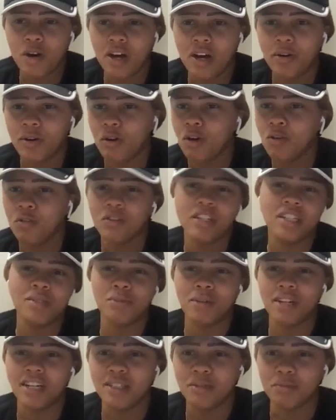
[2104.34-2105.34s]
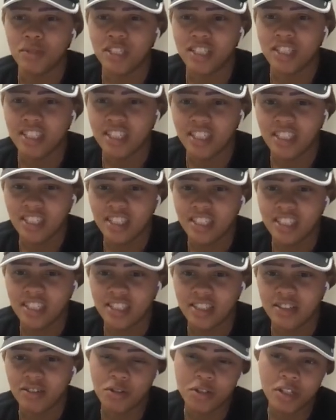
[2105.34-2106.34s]
cool how it all relates back to PT
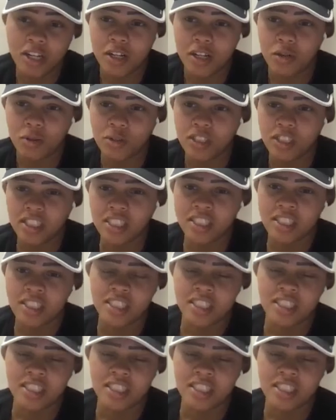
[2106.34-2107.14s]
or like coaching.